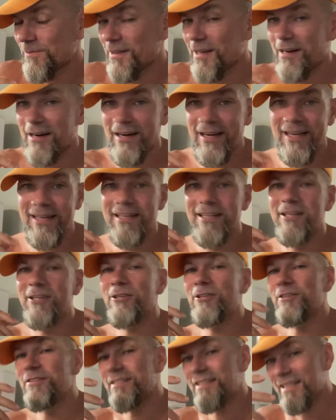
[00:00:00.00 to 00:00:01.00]
All right,
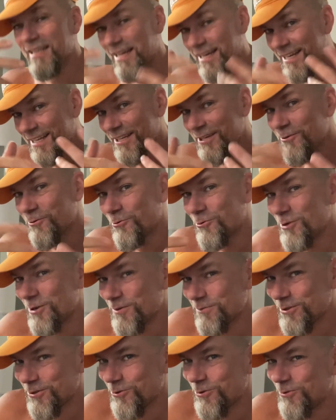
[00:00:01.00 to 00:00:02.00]
you kind of get where
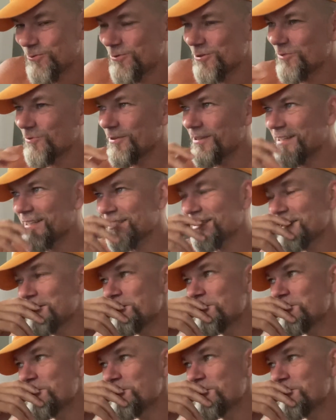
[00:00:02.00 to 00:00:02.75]
I'm going with with this.